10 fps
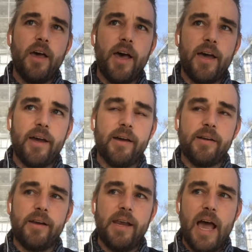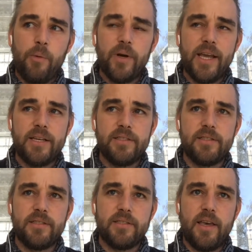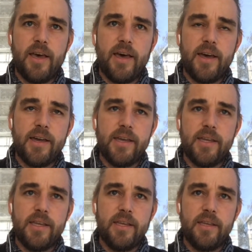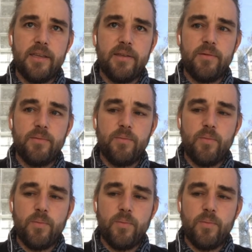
Nowadays, I